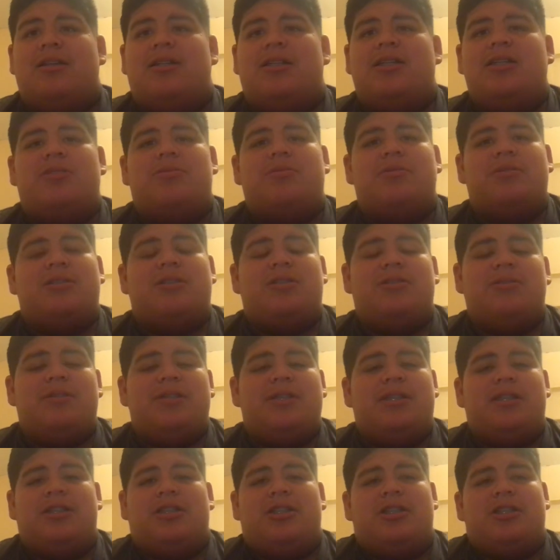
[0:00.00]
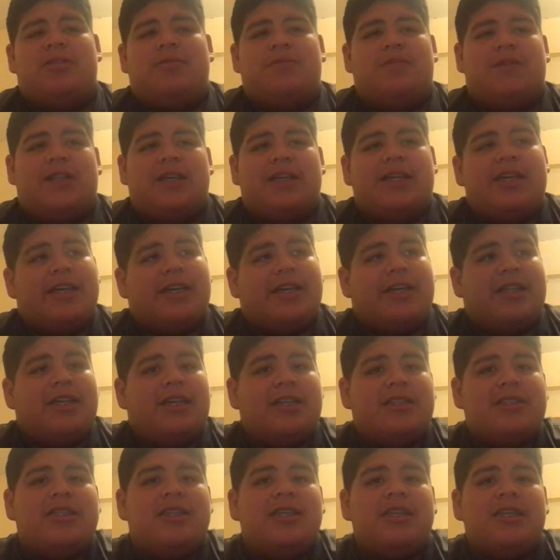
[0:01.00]
this was doing it just for the kick in
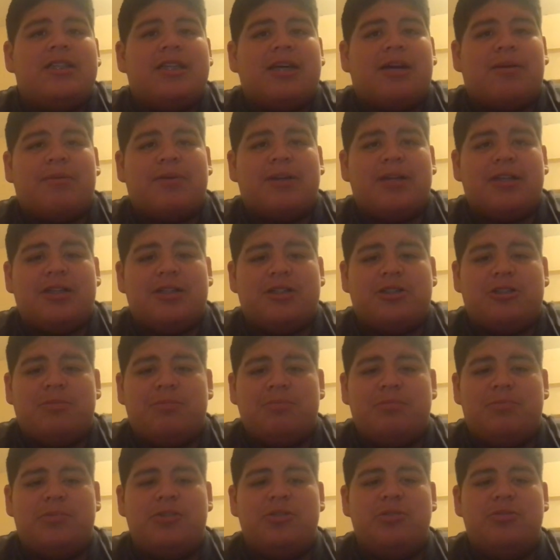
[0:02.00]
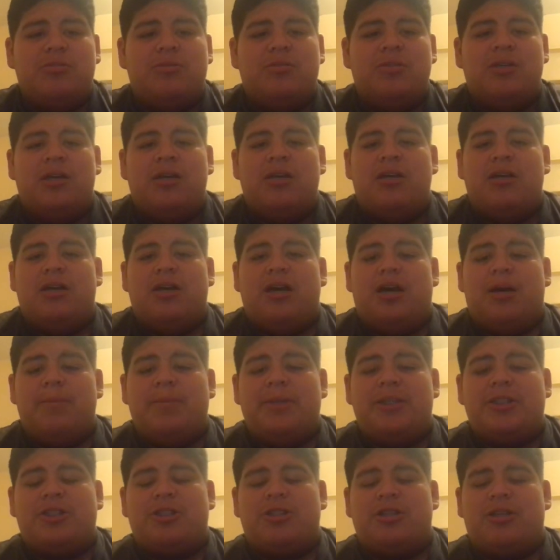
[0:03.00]
the teeth. I wanted to do a
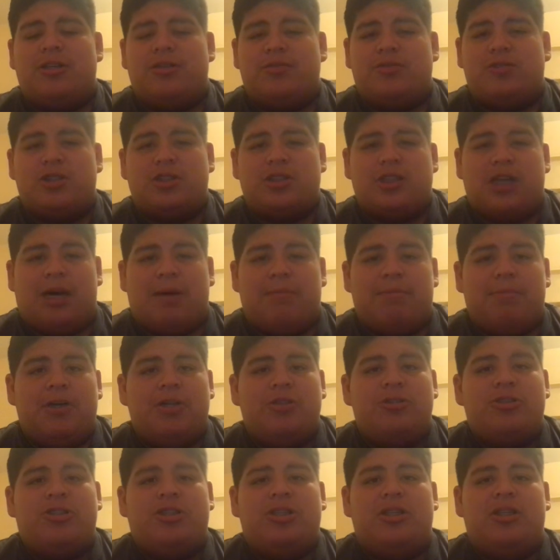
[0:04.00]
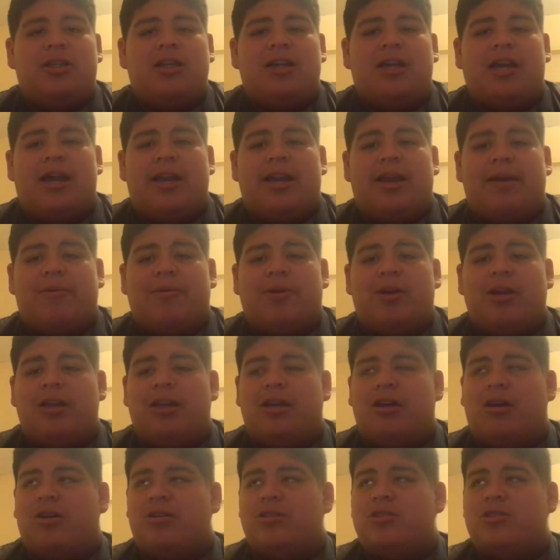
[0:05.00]
mixture of stop motion, and I wanted
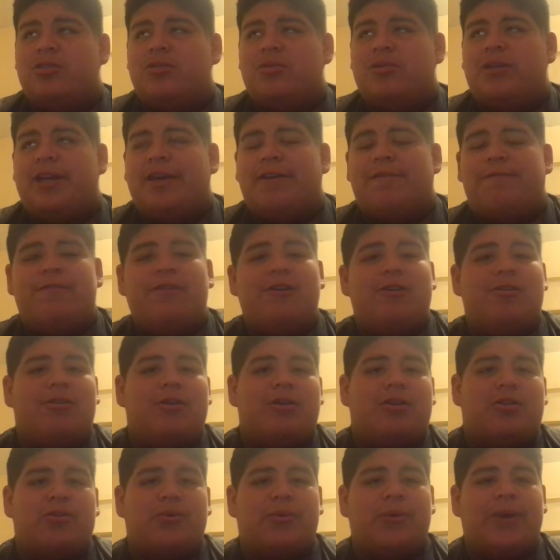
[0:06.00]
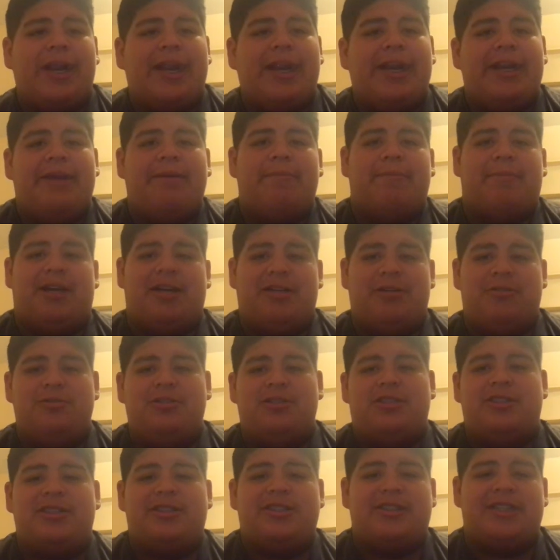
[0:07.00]
to also get a feel of creating my
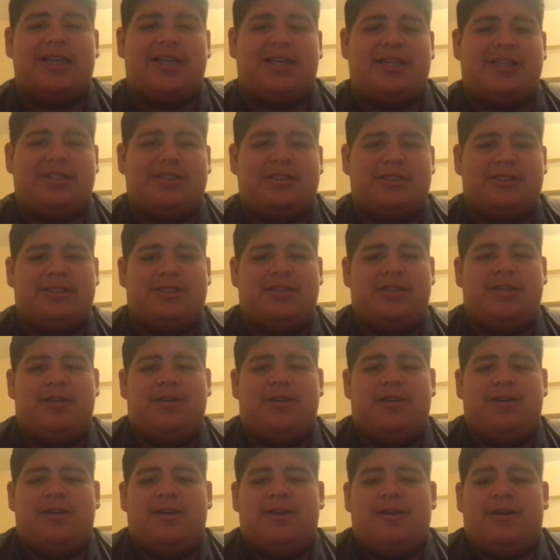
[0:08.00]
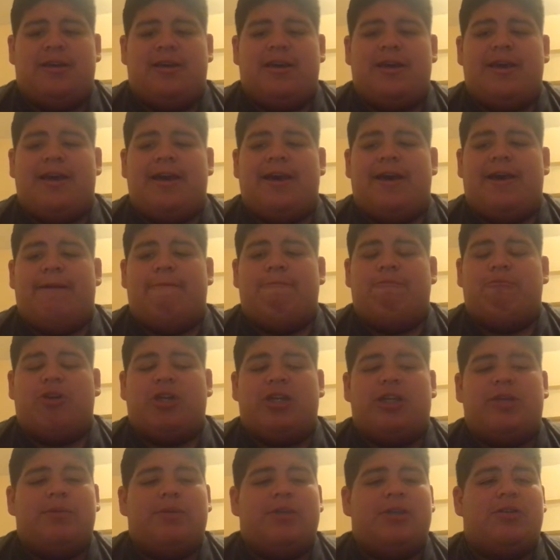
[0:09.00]
own set and
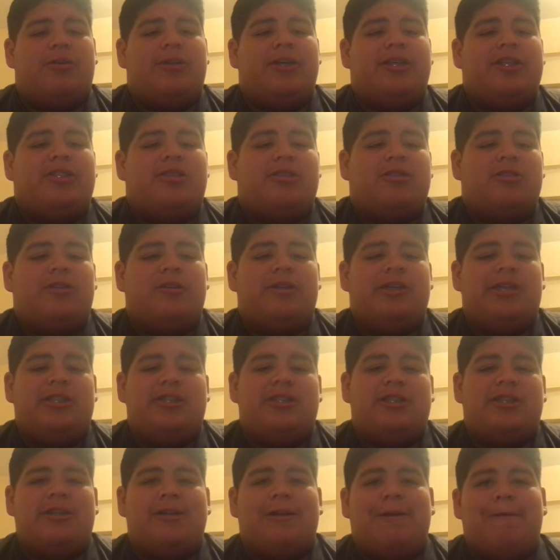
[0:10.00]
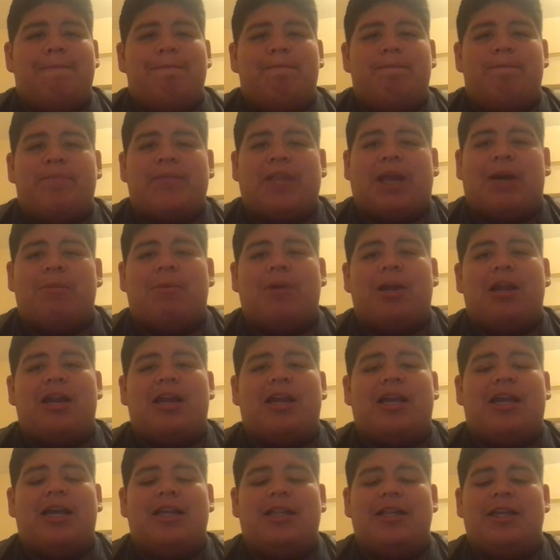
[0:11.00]
working with green screens. You know, I wanted
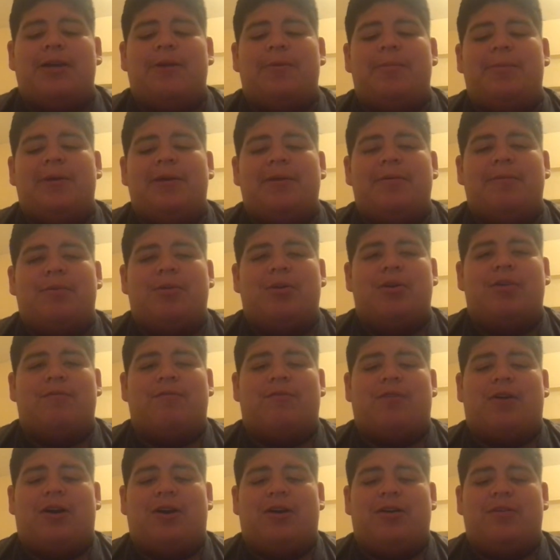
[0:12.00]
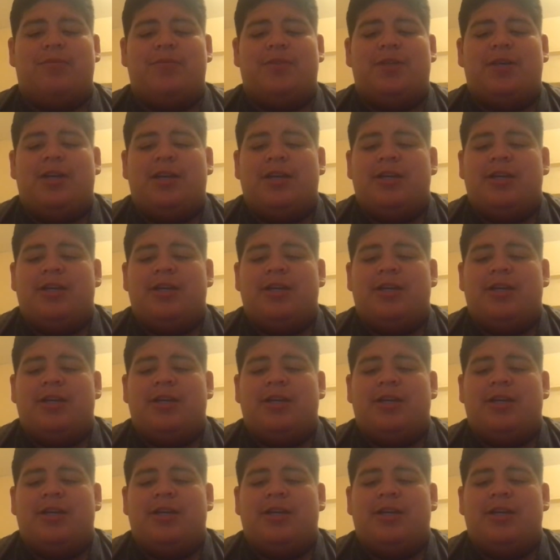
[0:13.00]
to get a little bit more involved